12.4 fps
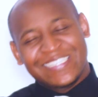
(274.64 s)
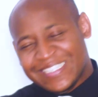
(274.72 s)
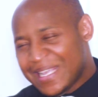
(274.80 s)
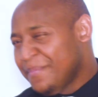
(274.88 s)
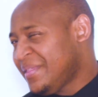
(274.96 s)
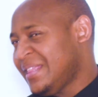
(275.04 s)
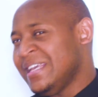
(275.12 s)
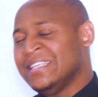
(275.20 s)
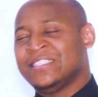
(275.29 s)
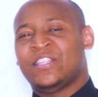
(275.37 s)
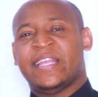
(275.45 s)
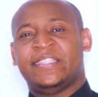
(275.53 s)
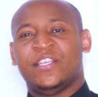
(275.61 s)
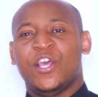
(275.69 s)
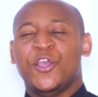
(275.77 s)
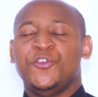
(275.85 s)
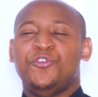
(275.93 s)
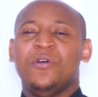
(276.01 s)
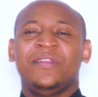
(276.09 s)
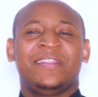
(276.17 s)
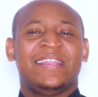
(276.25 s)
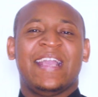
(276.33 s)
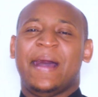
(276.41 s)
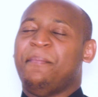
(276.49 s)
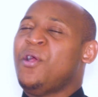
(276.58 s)
same things that don't
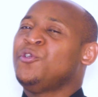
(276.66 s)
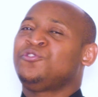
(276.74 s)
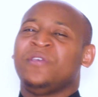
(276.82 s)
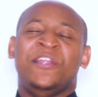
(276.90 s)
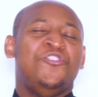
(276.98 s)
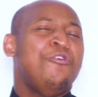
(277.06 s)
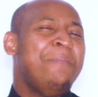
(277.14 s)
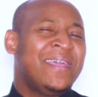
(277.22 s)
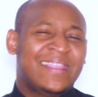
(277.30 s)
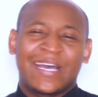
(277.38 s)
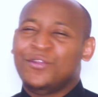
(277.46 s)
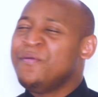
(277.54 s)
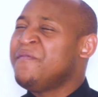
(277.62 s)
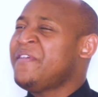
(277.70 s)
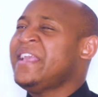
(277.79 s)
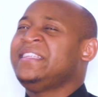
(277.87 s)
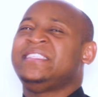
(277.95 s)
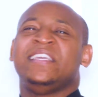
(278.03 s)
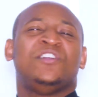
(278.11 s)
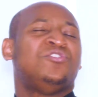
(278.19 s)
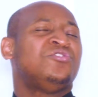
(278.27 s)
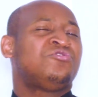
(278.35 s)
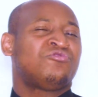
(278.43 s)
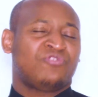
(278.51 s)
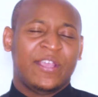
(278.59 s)
think about a new method of inviting.
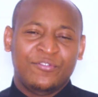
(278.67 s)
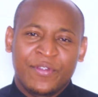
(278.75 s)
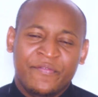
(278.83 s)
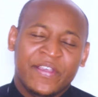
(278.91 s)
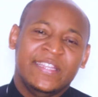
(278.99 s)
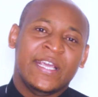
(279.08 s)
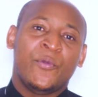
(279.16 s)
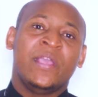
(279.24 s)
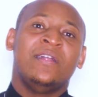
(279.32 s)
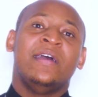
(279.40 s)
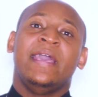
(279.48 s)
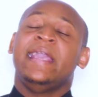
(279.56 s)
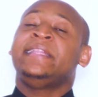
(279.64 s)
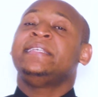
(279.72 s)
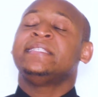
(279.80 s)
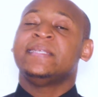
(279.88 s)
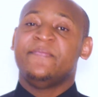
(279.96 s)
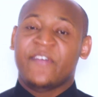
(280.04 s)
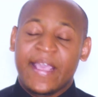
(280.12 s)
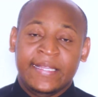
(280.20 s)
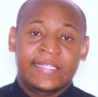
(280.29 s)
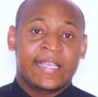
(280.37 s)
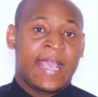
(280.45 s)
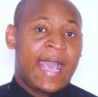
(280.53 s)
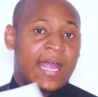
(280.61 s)
Don't try to invent the wheel. It is
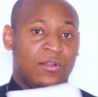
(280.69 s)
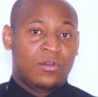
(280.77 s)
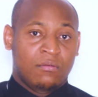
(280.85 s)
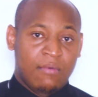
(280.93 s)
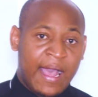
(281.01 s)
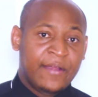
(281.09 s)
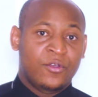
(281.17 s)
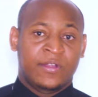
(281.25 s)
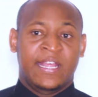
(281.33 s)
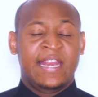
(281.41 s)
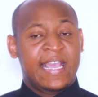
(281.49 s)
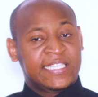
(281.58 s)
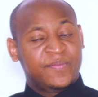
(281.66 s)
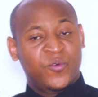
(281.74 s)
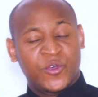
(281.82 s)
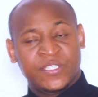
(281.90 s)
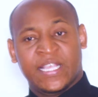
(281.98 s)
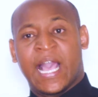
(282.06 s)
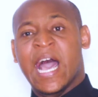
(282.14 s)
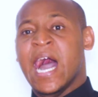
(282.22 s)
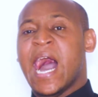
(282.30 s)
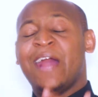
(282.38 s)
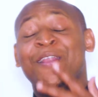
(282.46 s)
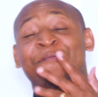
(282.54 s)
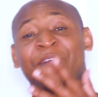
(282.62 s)
inviting. Hello, Arnold, Elias Muhoozi.
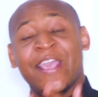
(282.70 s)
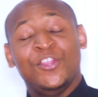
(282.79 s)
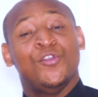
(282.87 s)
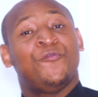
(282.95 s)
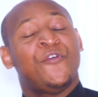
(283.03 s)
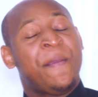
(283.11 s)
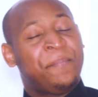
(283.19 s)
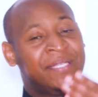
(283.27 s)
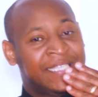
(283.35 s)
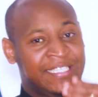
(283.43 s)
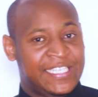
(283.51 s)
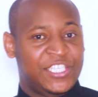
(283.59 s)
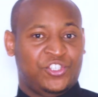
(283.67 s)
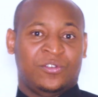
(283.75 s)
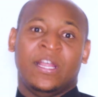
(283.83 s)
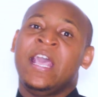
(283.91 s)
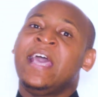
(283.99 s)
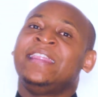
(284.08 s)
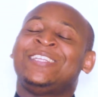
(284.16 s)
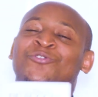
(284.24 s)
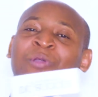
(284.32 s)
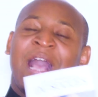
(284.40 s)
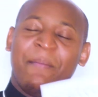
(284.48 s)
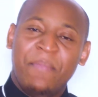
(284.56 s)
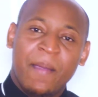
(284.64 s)
I invite you for a presentation that
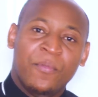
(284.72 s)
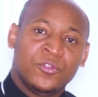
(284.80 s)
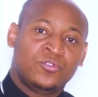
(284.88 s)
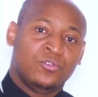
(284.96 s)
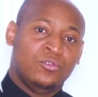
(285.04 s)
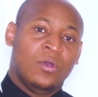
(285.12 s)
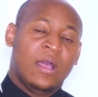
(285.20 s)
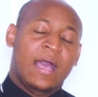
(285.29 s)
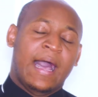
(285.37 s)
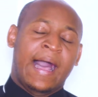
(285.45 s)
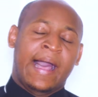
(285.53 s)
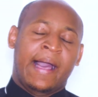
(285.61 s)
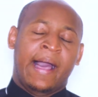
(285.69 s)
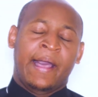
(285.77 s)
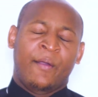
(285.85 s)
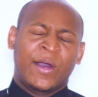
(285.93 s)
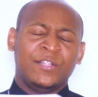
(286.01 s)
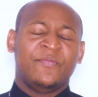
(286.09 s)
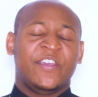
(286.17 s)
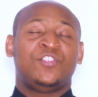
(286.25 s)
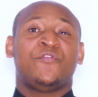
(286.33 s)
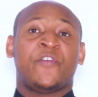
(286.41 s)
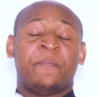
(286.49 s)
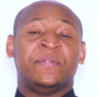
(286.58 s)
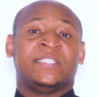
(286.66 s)
you can be able to, uh, I want to invite
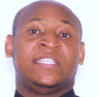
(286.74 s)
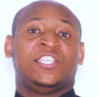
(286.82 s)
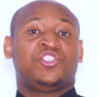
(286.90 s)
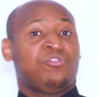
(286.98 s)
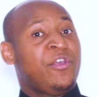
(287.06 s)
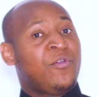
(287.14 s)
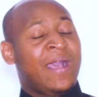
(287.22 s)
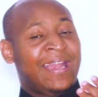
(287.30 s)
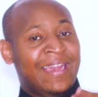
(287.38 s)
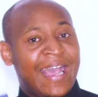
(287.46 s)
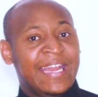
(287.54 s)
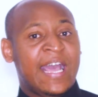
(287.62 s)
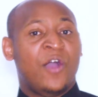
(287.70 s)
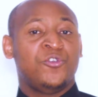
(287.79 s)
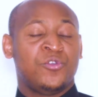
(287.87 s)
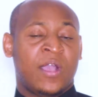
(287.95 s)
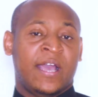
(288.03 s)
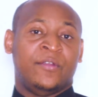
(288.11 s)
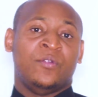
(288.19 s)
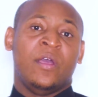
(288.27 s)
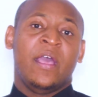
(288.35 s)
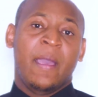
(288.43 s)
you for a presentation where you can learn how you can